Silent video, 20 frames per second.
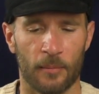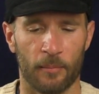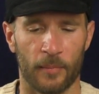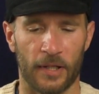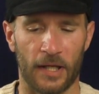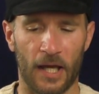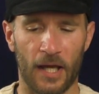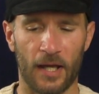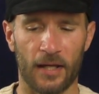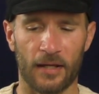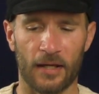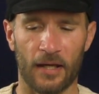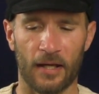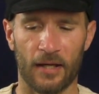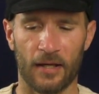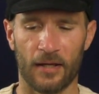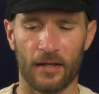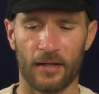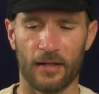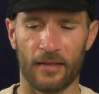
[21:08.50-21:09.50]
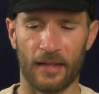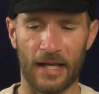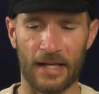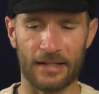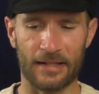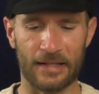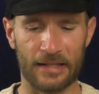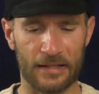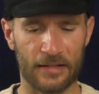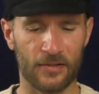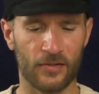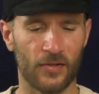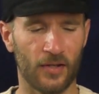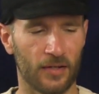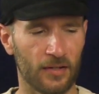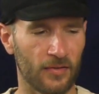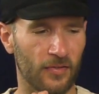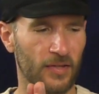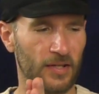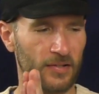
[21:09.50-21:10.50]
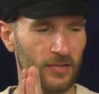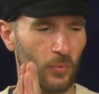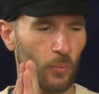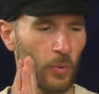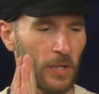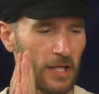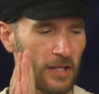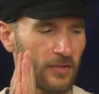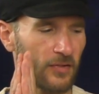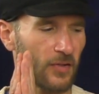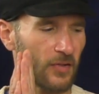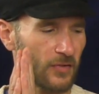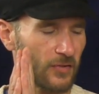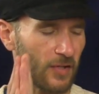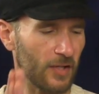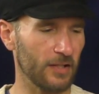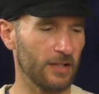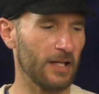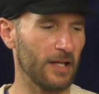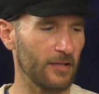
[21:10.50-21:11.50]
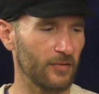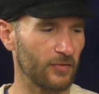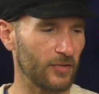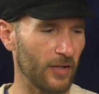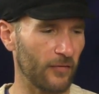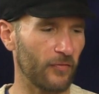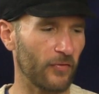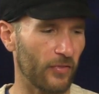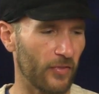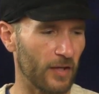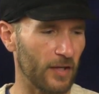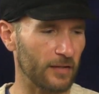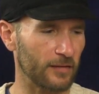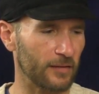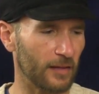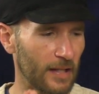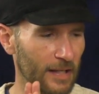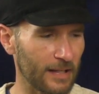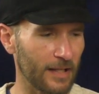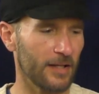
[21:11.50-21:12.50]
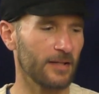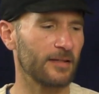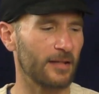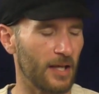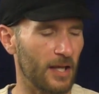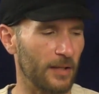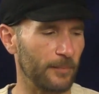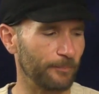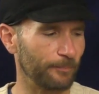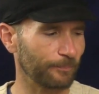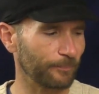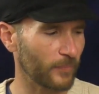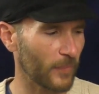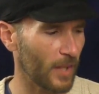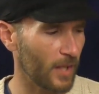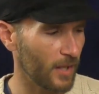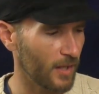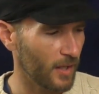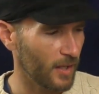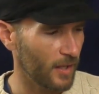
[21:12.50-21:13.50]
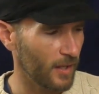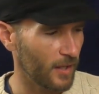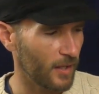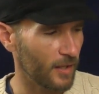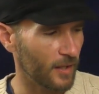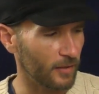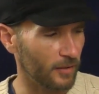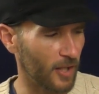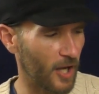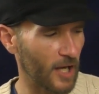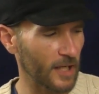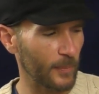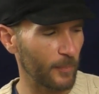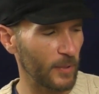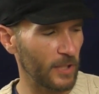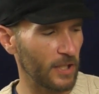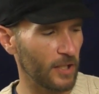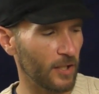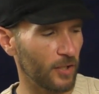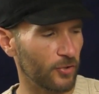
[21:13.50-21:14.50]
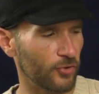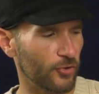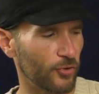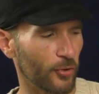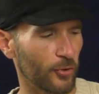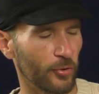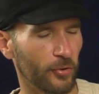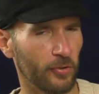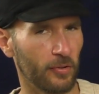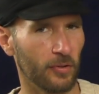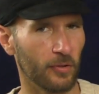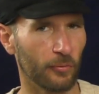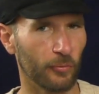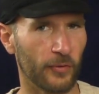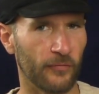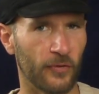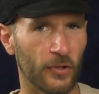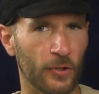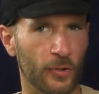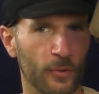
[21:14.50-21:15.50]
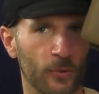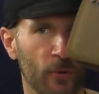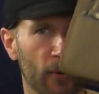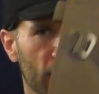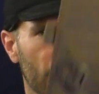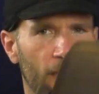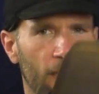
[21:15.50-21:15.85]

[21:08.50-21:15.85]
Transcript: Gang, that is this week's Sunday Stuff and Things. Like I said, Lochby Journal review